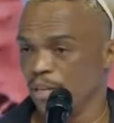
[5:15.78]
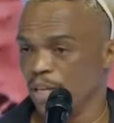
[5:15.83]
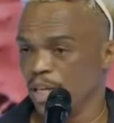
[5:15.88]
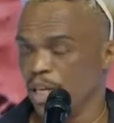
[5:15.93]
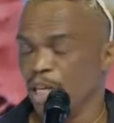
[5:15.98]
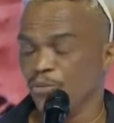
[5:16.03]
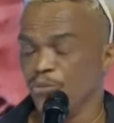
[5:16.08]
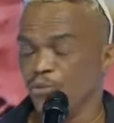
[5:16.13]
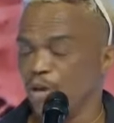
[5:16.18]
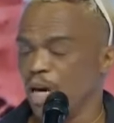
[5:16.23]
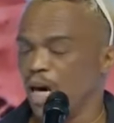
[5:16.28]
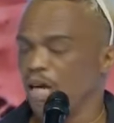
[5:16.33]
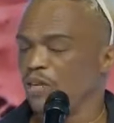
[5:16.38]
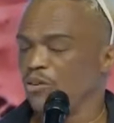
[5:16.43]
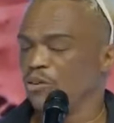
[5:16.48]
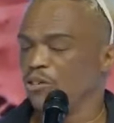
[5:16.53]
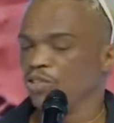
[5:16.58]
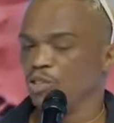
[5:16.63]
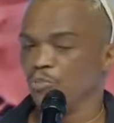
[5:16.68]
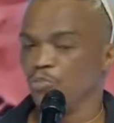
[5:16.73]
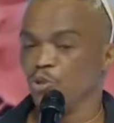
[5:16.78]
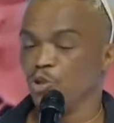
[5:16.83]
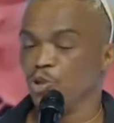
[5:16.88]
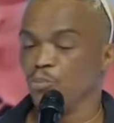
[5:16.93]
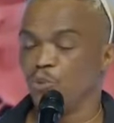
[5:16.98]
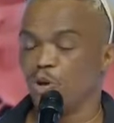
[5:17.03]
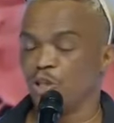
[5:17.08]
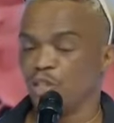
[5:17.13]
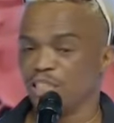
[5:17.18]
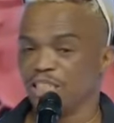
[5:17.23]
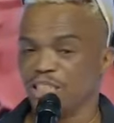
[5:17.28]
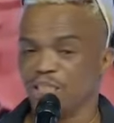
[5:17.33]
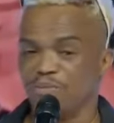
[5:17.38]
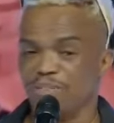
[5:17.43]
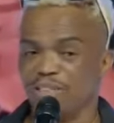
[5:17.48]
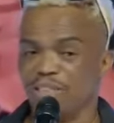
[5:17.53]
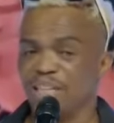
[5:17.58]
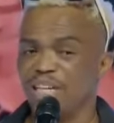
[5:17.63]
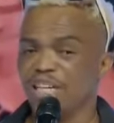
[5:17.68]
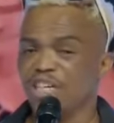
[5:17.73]
If you can't contribute
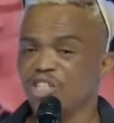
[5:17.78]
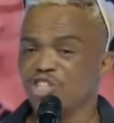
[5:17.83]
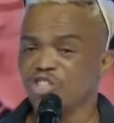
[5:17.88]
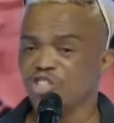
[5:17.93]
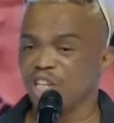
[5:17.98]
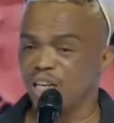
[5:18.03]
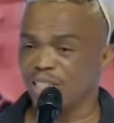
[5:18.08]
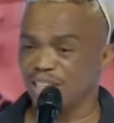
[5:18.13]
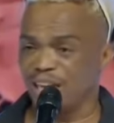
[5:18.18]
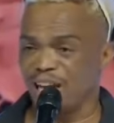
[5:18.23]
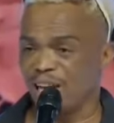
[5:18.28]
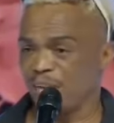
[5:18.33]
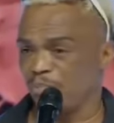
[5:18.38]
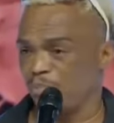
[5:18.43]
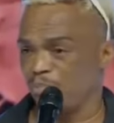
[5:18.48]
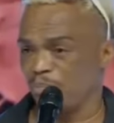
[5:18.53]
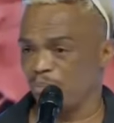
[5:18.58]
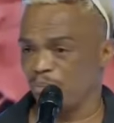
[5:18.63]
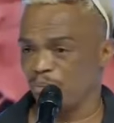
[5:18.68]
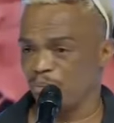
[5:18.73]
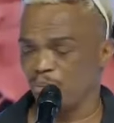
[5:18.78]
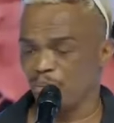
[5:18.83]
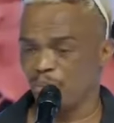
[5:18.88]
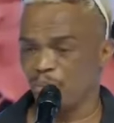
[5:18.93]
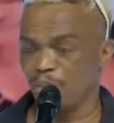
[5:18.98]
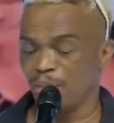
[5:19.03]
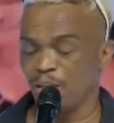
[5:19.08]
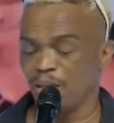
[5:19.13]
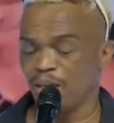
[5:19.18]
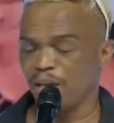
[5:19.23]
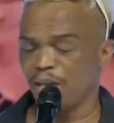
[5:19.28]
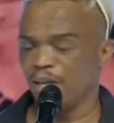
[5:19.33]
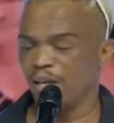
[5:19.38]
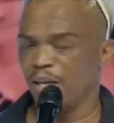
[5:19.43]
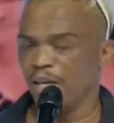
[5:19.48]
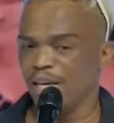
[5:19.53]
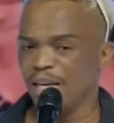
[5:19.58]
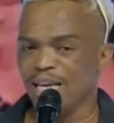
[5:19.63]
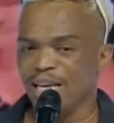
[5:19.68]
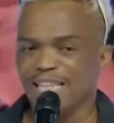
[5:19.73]
positively, shut up.
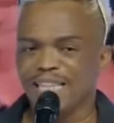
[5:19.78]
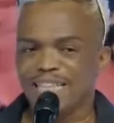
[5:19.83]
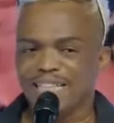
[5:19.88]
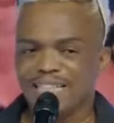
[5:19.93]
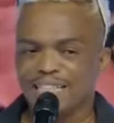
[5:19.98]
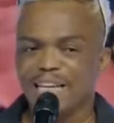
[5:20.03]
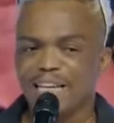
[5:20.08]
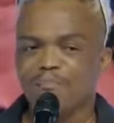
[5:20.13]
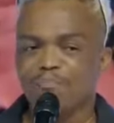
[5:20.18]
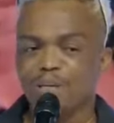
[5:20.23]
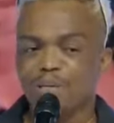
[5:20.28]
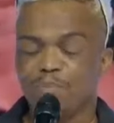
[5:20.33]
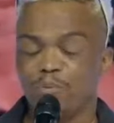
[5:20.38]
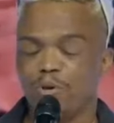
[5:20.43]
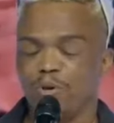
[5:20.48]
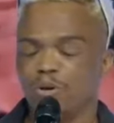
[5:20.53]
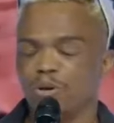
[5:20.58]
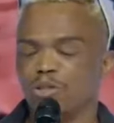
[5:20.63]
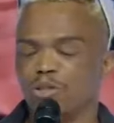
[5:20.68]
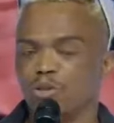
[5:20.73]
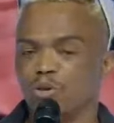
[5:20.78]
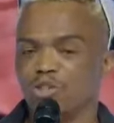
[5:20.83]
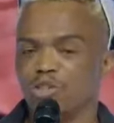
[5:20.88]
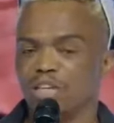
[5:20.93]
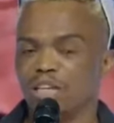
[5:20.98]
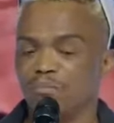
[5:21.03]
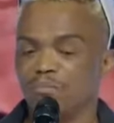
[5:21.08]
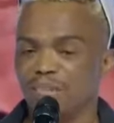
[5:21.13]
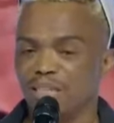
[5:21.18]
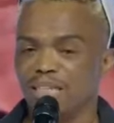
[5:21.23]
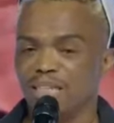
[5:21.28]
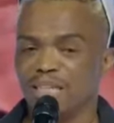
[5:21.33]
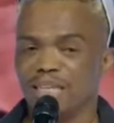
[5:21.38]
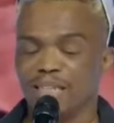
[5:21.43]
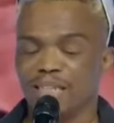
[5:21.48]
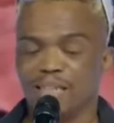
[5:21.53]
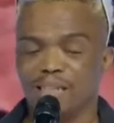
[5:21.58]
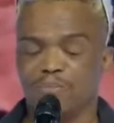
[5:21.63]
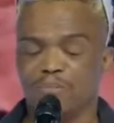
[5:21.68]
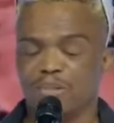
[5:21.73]
The same people on social media
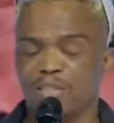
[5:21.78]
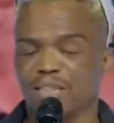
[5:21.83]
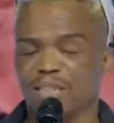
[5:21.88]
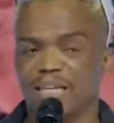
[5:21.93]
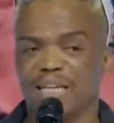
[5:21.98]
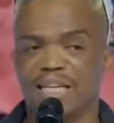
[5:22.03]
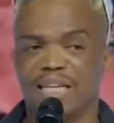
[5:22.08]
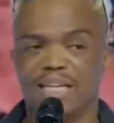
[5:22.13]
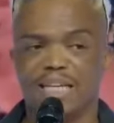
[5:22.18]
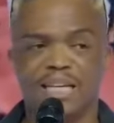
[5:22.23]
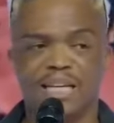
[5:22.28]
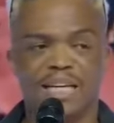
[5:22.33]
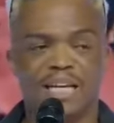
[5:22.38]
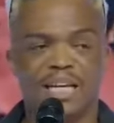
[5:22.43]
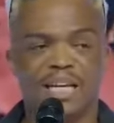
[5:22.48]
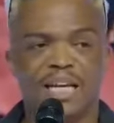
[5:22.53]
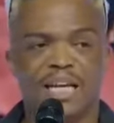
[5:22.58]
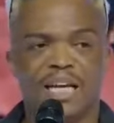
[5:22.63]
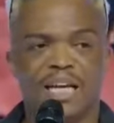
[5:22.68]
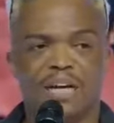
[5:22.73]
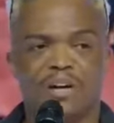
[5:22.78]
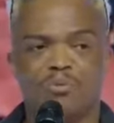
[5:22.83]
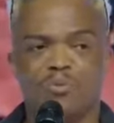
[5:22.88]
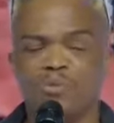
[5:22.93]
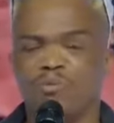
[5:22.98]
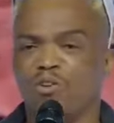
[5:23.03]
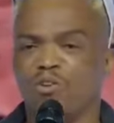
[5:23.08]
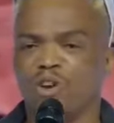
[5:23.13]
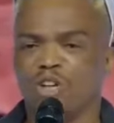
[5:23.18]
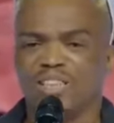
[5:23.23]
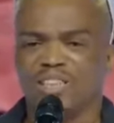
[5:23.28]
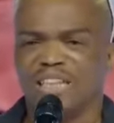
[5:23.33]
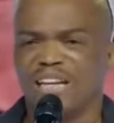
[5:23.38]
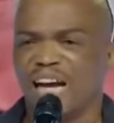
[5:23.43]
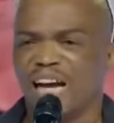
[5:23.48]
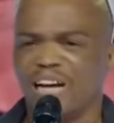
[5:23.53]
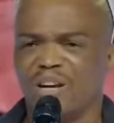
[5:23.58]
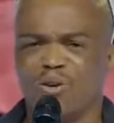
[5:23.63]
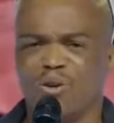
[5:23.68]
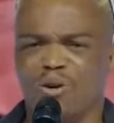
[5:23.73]
that keep on saying, we've lost an
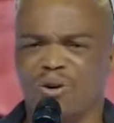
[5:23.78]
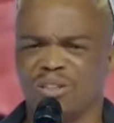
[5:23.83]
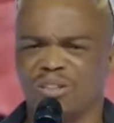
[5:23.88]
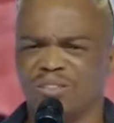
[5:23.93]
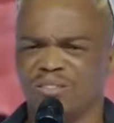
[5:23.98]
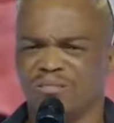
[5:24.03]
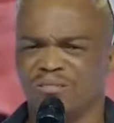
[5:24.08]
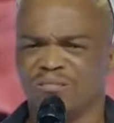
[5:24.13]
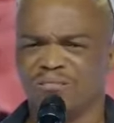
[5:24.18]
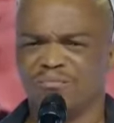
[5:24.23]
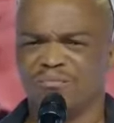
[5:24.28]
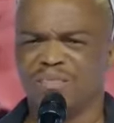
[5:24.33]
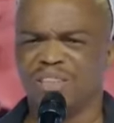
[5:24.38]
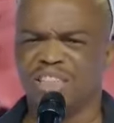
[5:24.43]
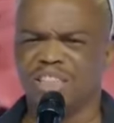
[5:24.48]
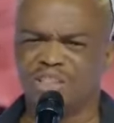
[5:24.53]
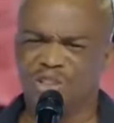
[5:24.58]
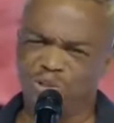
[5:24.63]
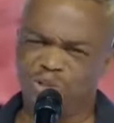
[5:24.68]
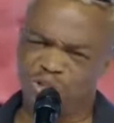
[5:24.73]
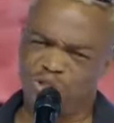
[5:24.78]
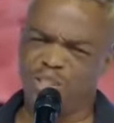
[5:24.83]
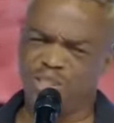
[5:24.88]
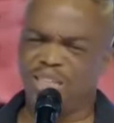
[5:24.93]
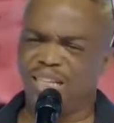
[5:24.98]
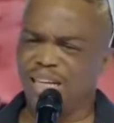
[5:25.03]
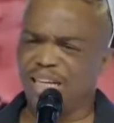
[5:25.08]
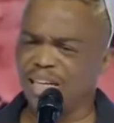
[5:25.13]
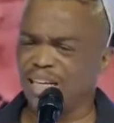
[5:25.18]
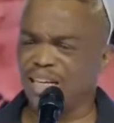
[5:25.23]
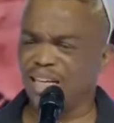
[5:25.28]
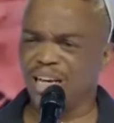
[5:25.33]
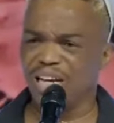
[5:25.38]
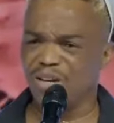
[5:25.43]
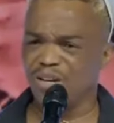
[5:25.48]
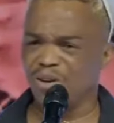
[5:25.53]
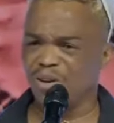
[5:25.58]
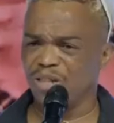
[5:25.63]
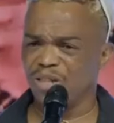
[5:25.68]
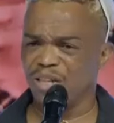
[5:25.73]
icon. Did you treat her like an
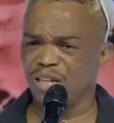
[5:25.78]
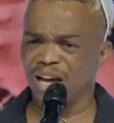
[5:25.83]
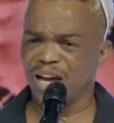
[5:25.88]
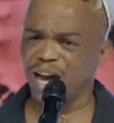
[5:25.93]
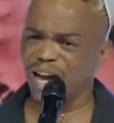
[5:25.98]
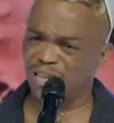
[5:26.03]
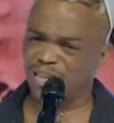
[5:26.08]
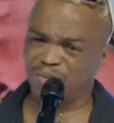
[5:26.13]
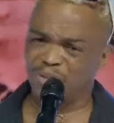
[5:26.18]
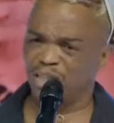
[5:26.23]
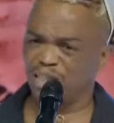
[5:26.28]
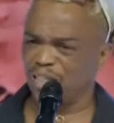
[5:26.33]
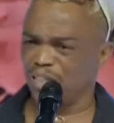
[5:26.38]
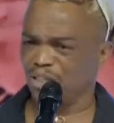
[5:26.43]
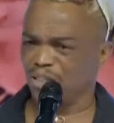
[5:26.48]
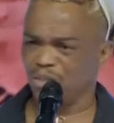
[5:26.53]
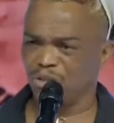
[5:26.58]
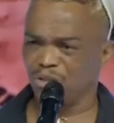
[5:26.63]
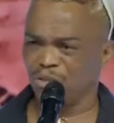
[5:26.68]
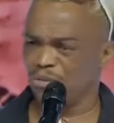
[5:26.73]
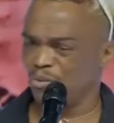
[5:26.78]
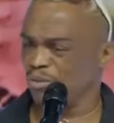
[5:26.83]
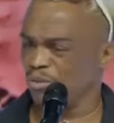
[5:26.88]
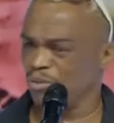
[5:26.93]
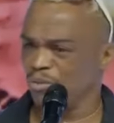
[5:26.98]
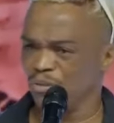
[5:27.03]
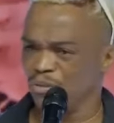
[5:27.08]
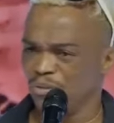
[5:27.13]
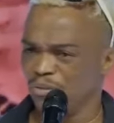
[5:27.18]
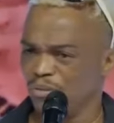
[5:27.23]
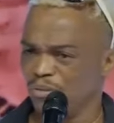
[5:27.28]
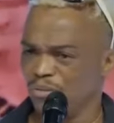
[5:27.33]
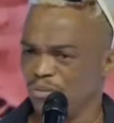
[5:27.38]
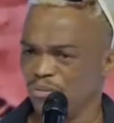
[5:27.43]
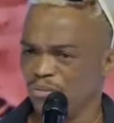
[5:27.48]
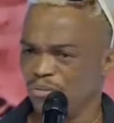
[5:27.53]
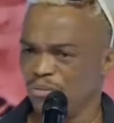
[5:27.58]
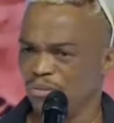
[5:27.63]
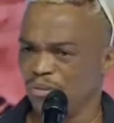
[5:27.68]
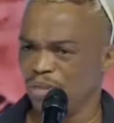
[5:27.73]
icon? I don't think so.
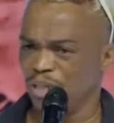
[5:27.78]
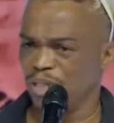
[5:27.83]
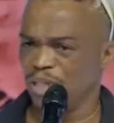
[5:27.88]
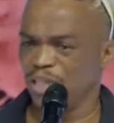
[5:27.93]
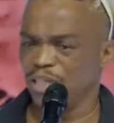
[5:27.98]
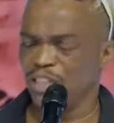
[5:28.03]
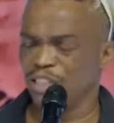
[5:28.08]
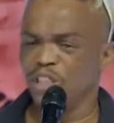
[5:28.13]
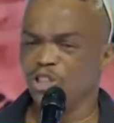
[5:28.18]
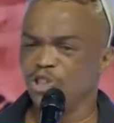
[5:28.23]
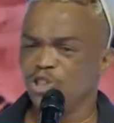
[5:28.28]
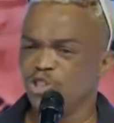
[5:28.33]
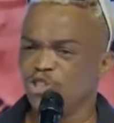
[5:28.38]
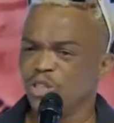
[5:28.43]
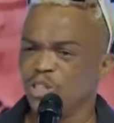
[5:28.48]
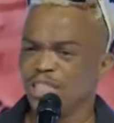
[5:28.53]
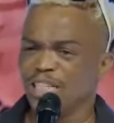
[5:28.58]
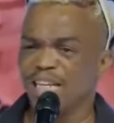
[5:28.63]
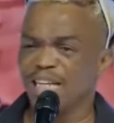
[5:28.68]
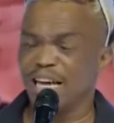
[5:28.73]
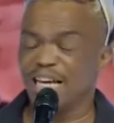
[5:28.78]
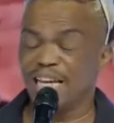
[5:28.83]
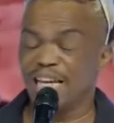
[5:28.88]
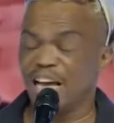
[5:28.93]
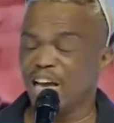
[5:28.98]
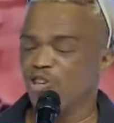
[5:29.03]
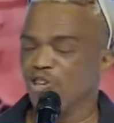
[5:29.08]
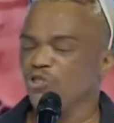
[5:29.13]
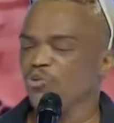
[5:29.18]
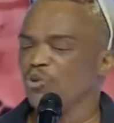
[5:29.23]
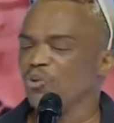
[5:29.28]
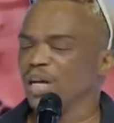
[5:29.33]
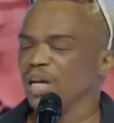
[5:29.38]
Did you treat her like you are